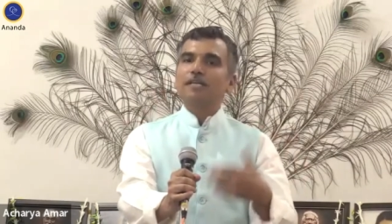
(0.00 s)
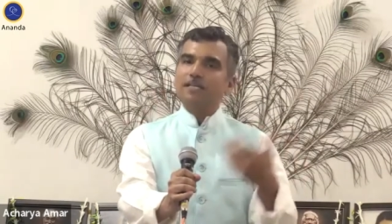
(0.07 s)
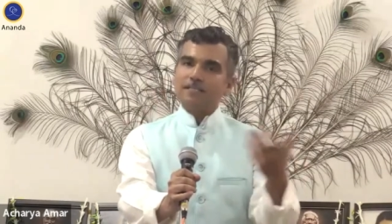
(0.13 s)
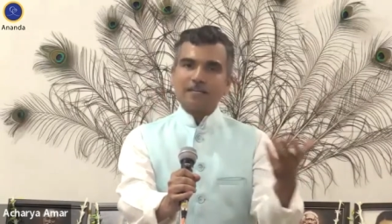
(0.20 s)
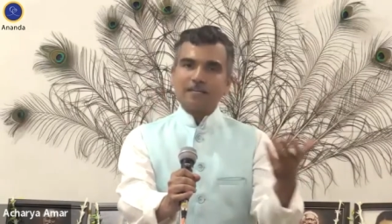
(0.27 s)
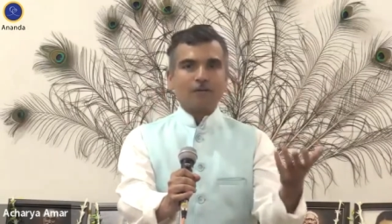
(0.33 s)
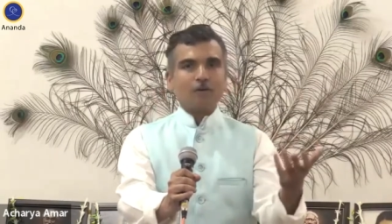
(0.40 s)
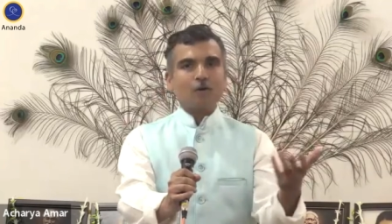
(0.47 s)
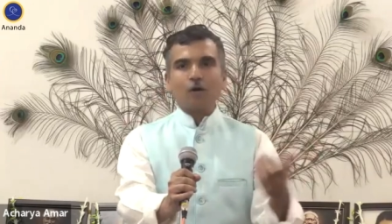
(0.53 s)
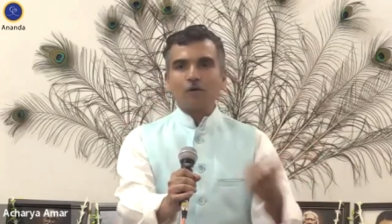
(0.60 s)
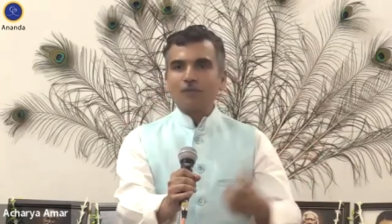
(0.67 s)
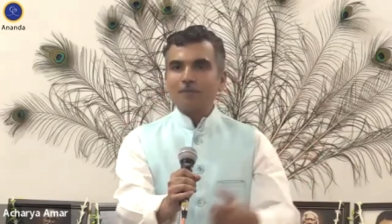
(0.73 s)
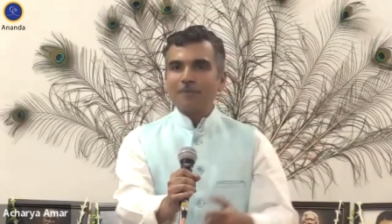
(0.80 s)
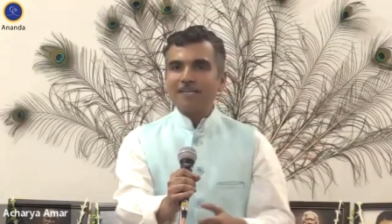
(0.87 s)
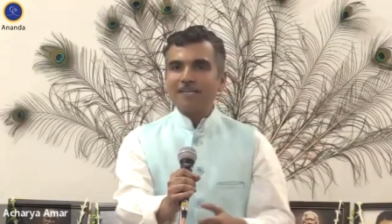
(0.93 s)
Hey, there God
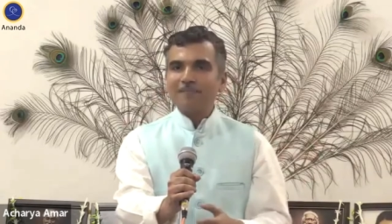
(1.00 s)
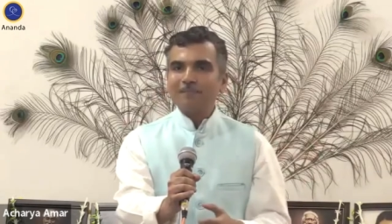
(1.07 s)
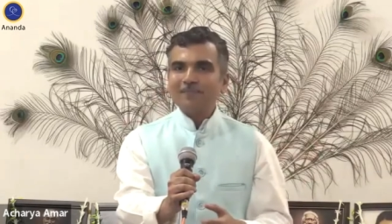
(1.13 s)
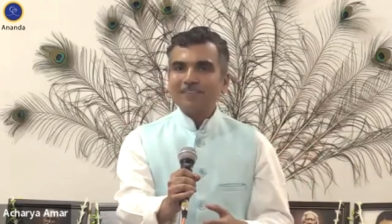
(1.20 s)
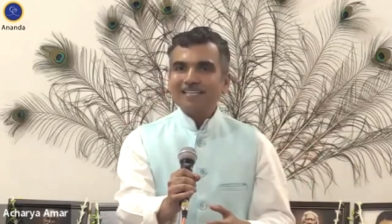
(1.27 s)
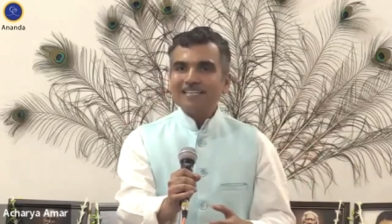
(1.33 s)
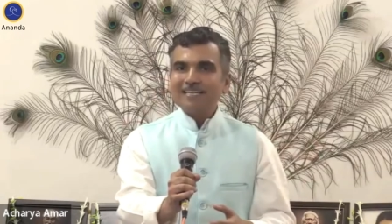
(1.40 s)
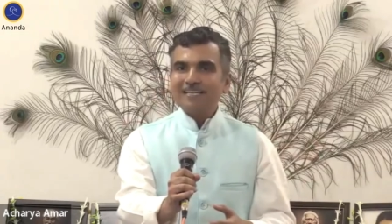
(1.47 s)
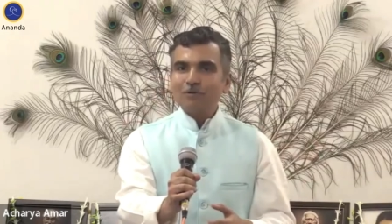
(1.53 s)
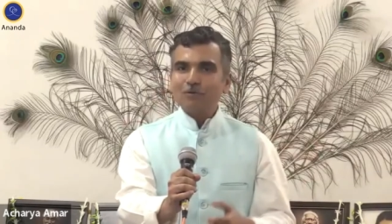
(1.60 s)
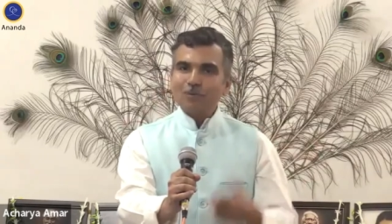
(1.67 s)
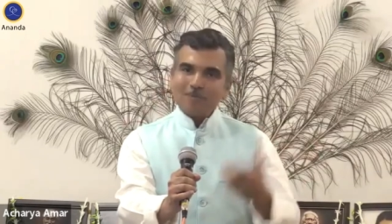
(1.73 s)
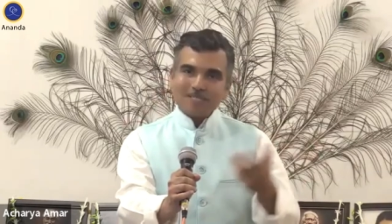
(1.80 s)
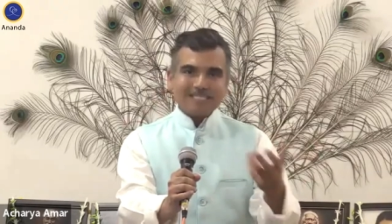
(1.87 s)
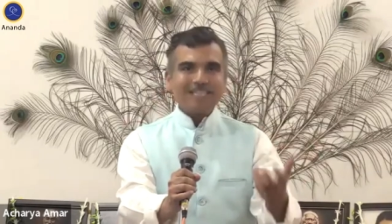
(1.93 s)
will be, you
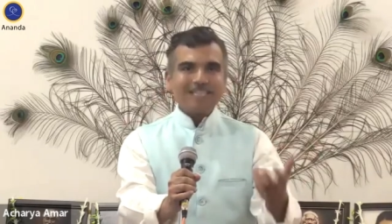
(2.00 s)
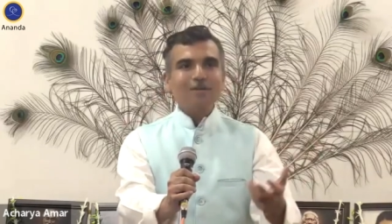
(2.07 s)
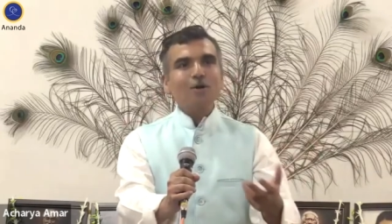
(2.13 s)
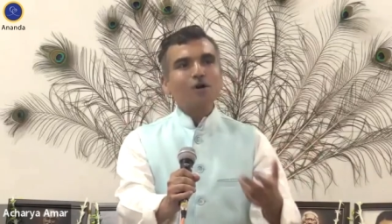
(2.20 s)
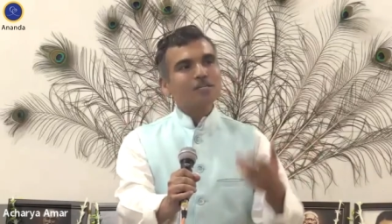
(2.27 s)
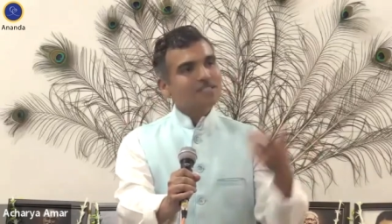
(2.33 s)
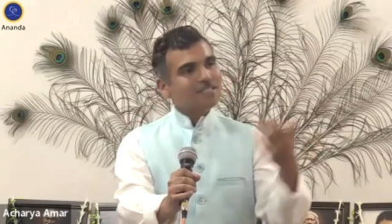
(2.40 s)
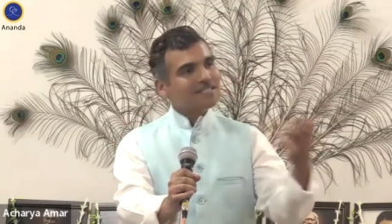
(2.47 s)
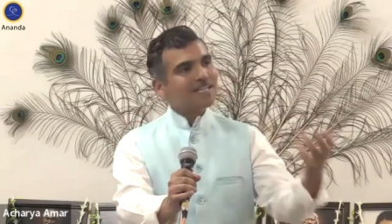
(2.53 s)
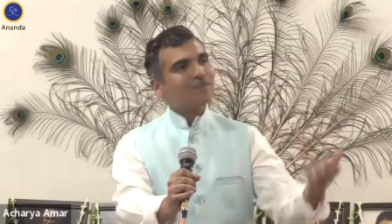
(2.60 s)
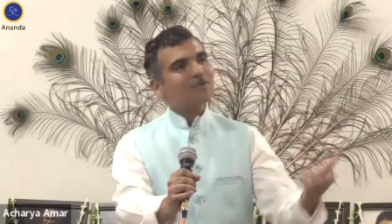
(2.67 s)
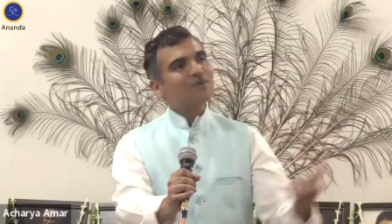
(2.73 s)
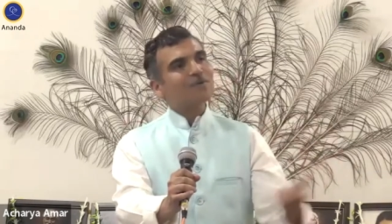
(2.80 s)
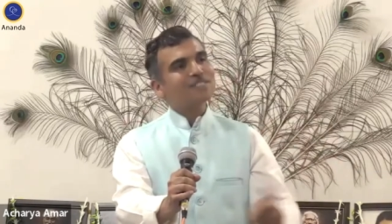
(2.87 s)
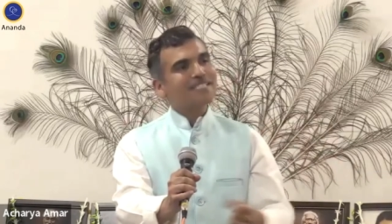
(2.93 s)
will be seeing God just
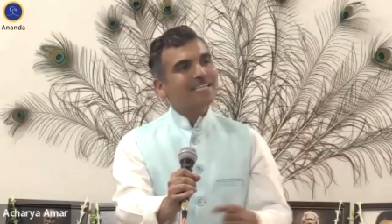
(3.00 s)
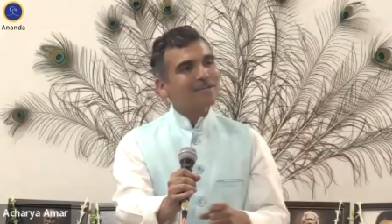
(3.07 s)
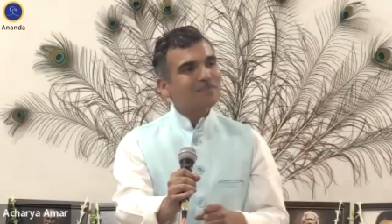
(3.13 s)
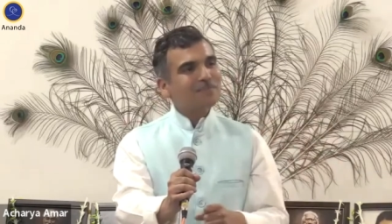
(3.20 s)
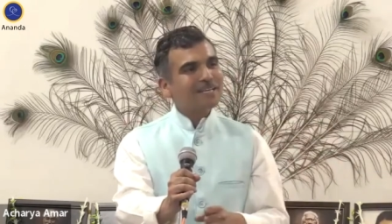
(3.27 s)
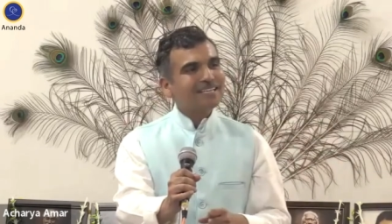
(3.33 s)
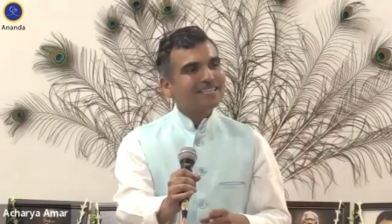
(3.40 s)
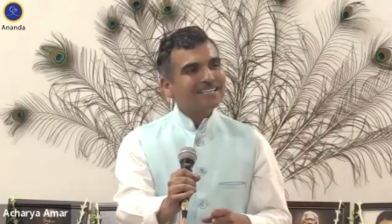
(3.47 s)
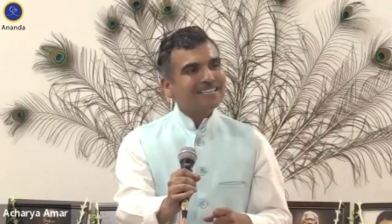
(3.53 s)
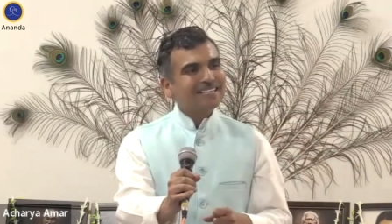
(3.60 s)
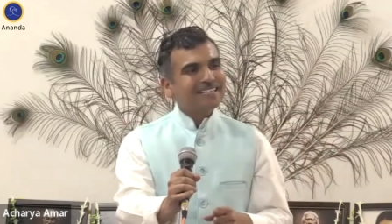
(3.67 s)
like you're seeing me.